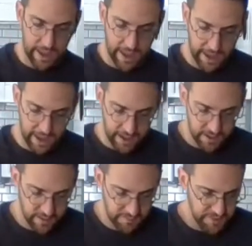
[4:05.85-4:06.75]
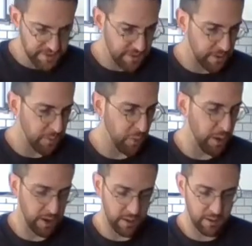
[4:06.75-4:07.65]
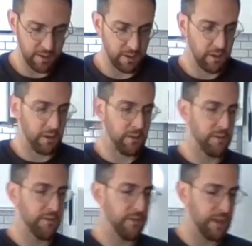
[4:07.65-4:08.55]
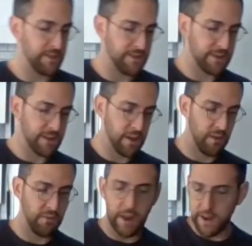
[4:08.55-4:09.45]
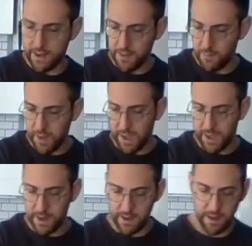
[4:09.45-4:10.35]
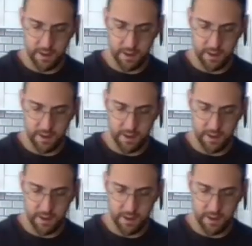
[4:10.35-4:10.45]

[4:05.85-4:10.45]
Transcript: And I'm just going to put all of this right in the pan,